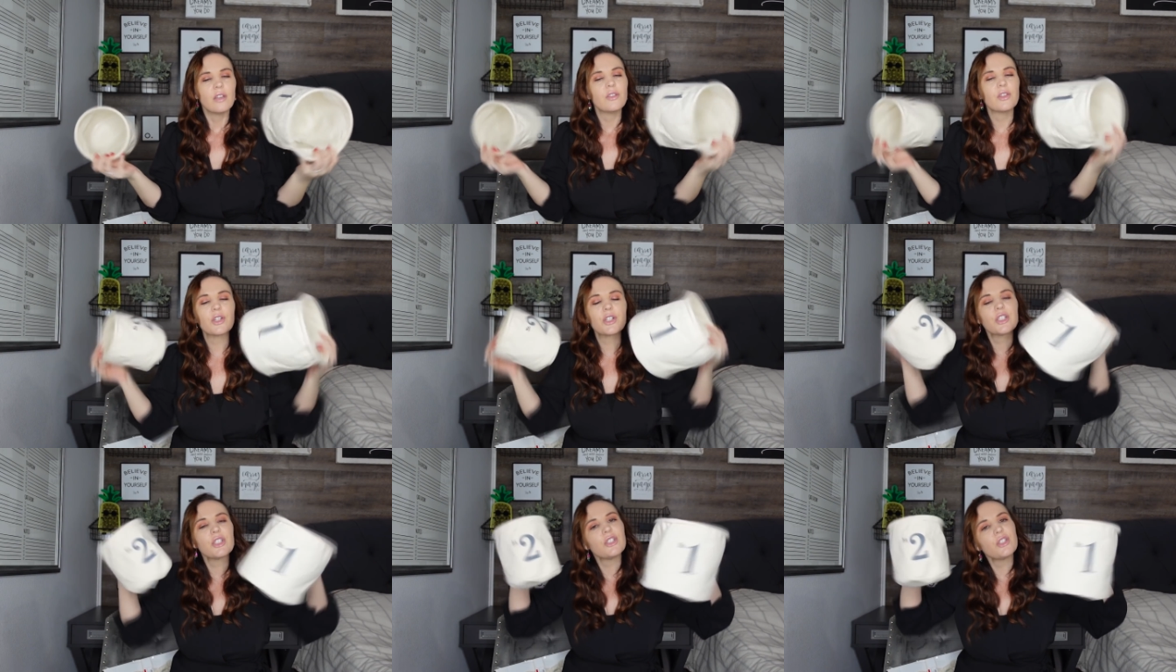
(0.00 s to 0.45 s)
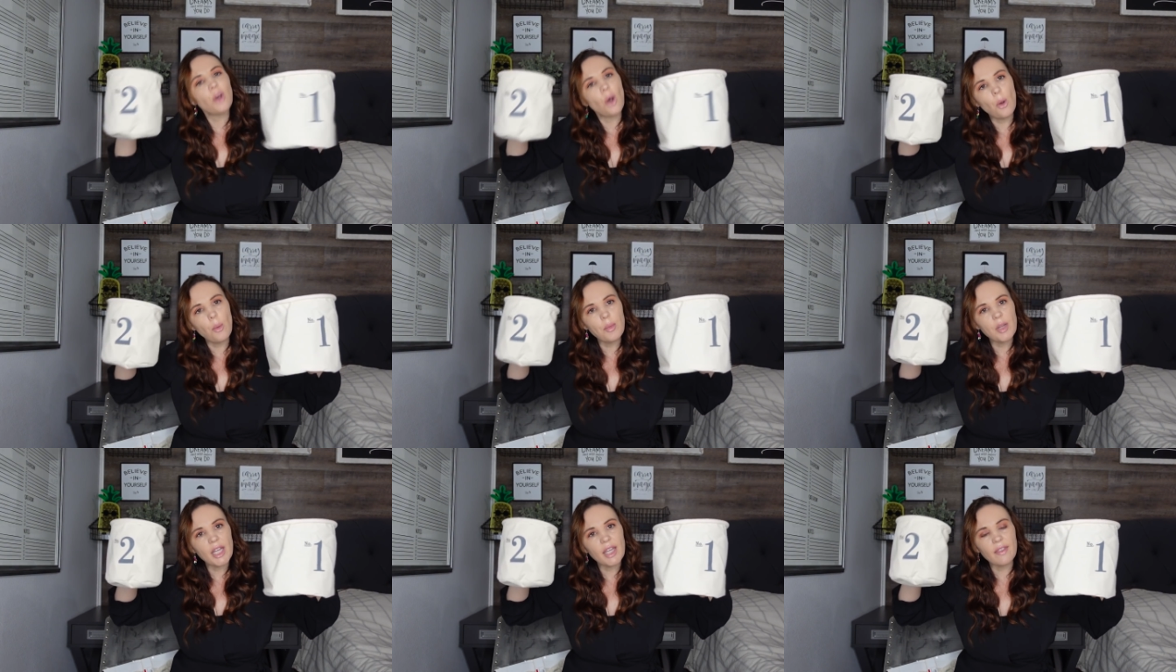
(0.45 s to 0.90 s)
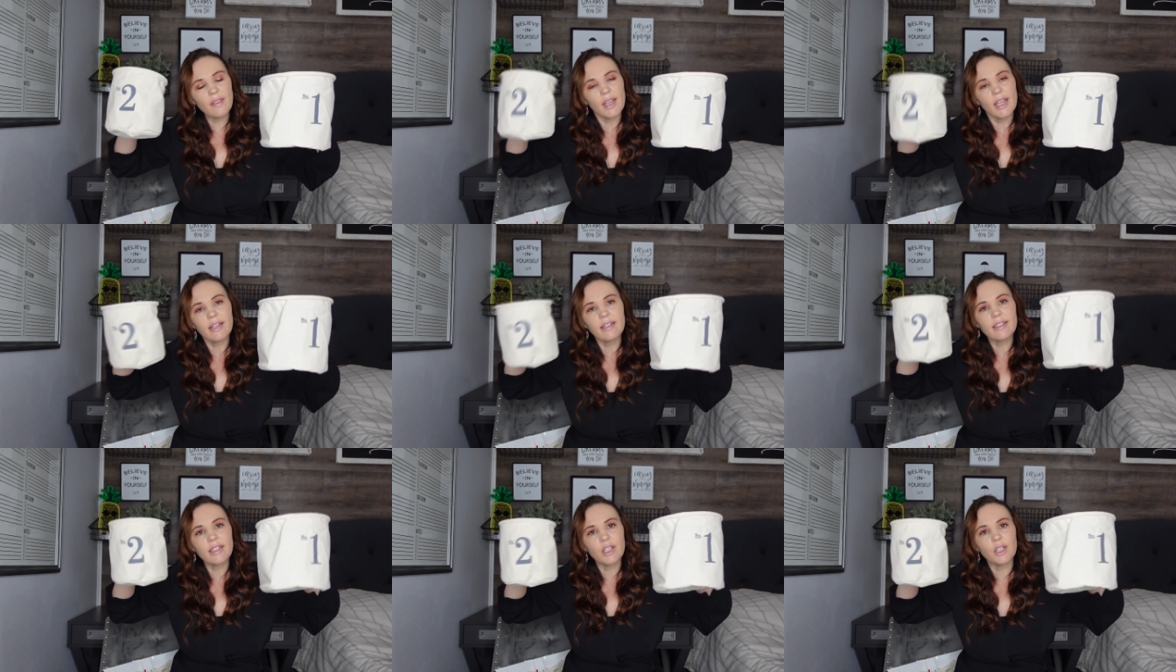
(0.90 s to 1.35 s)
there's so many
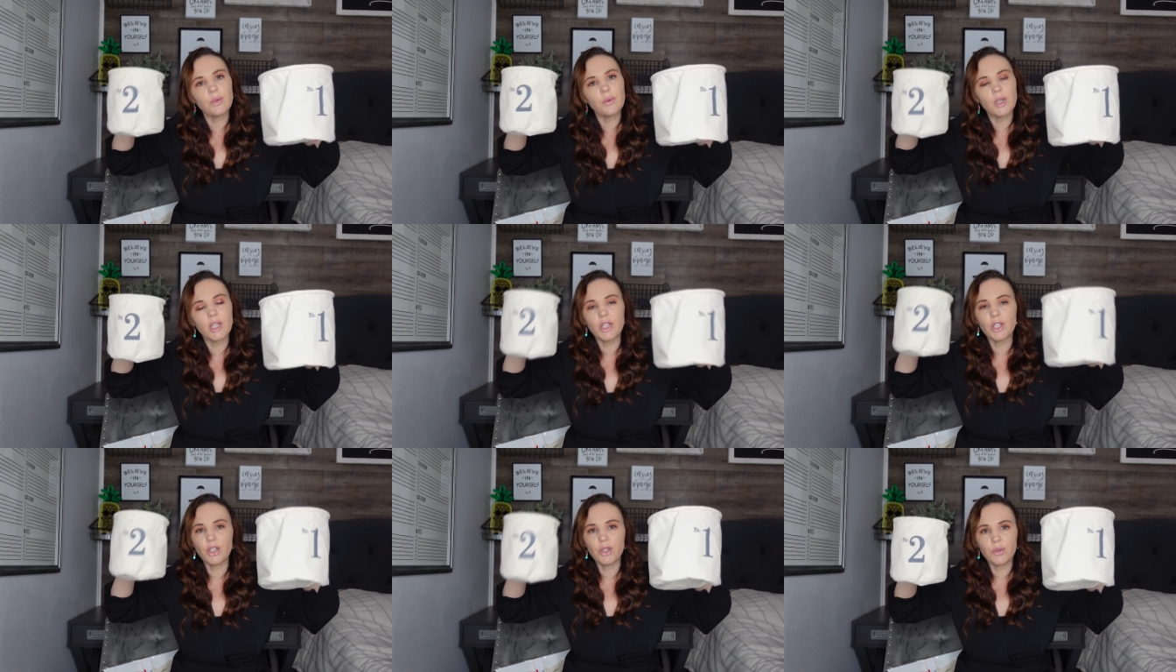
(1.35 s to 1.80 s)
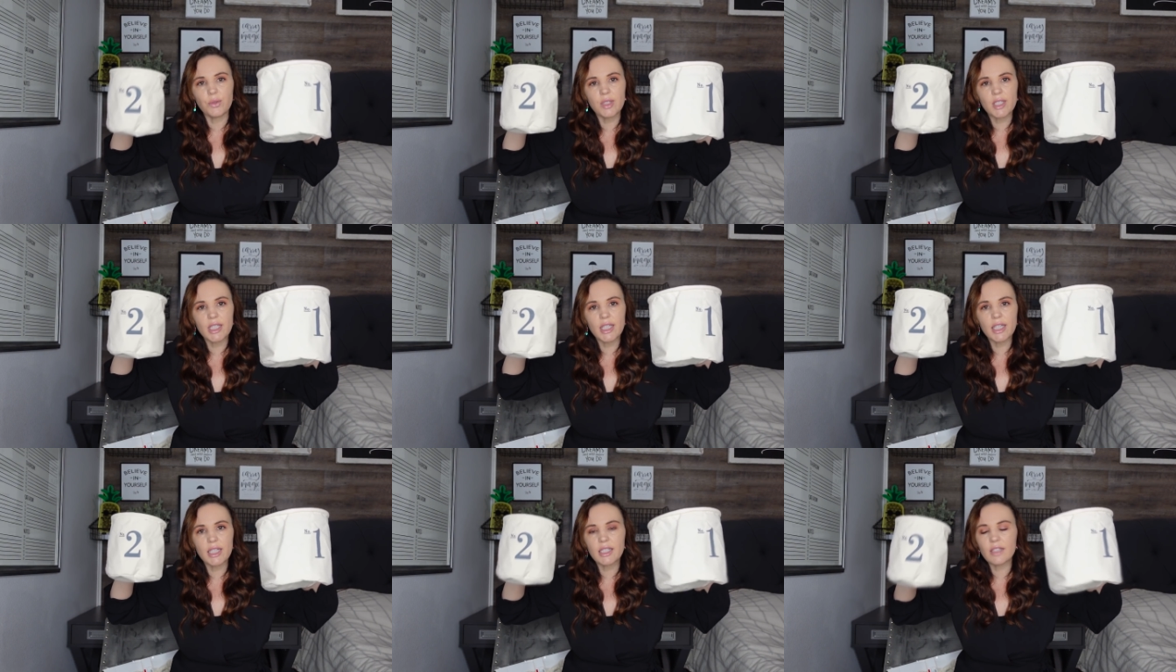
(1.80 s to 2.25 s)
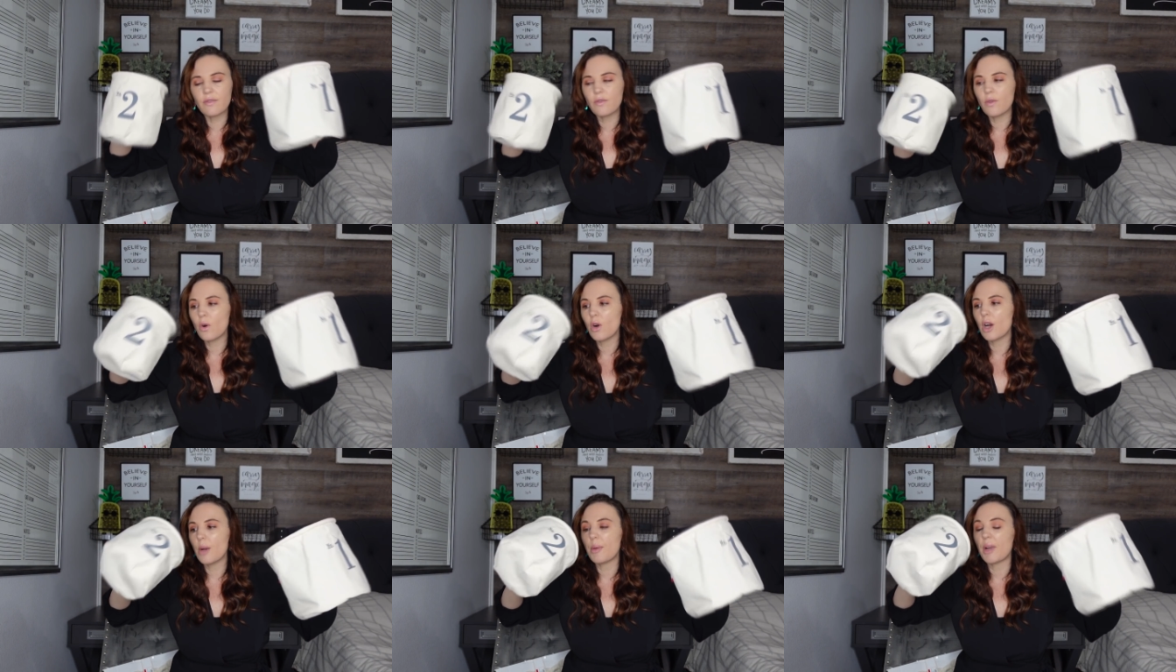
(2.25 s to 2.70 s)
things that you can use these
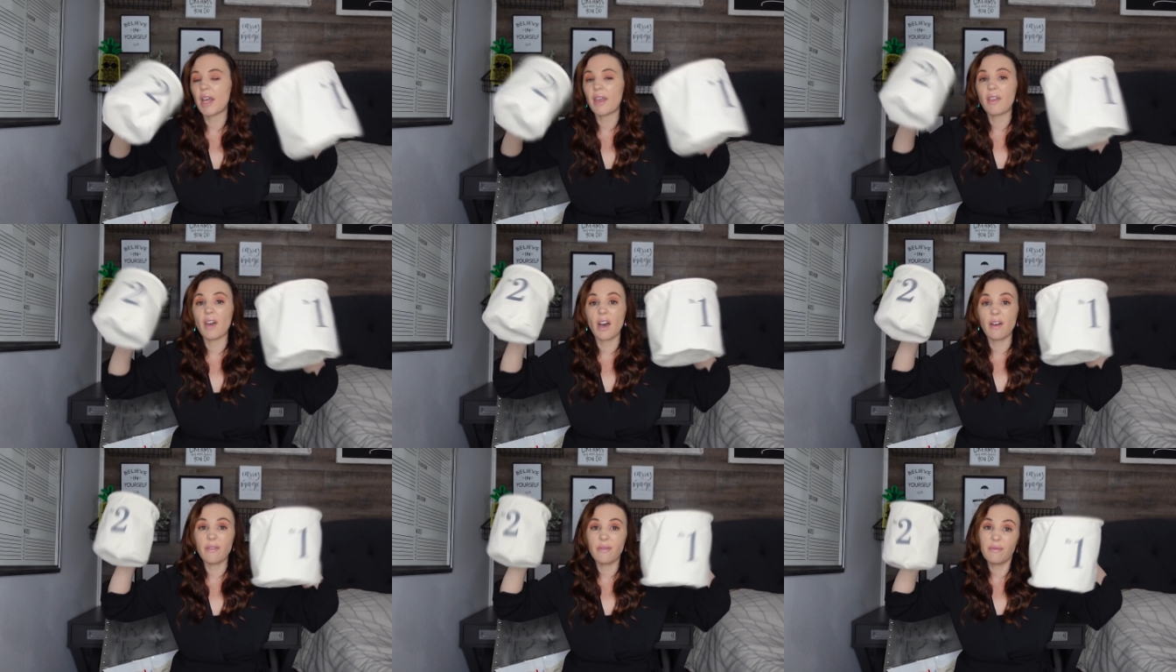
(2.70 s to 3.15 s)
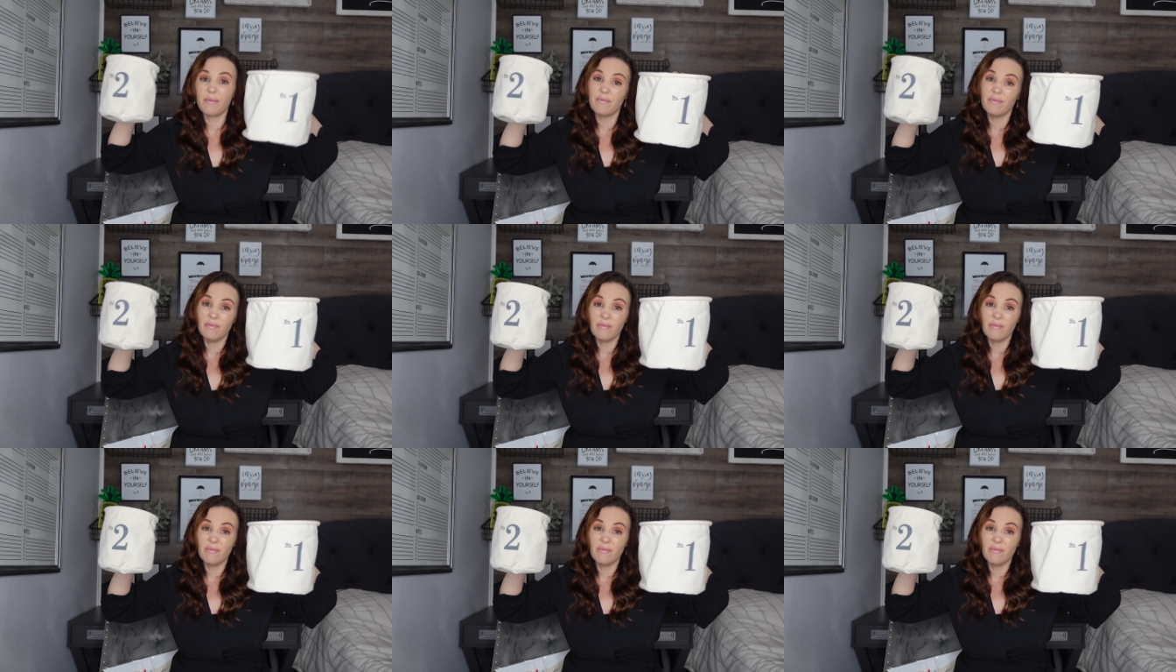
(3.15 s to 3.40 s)
for, but I thought